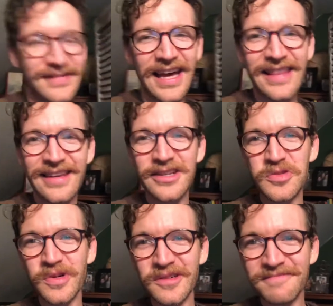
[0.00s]
I think it's
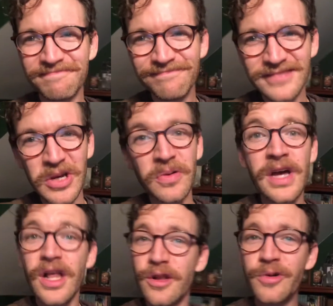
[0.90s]
real. So
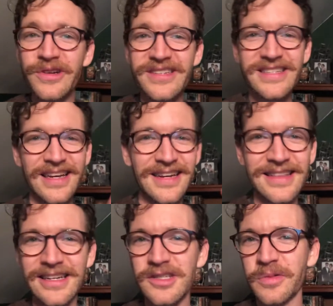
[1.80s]
Lucas, uh,
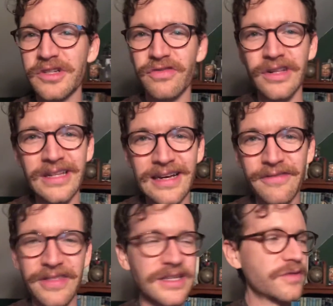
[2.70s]
thanks so much for the
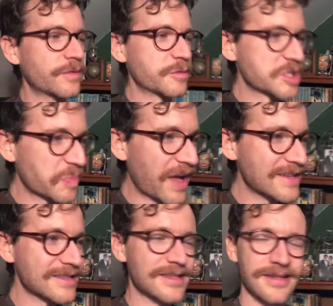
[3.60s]
love. Thanks for the
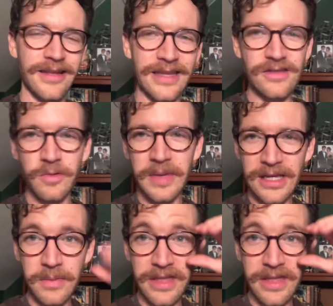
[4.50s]
response. Thanks for making me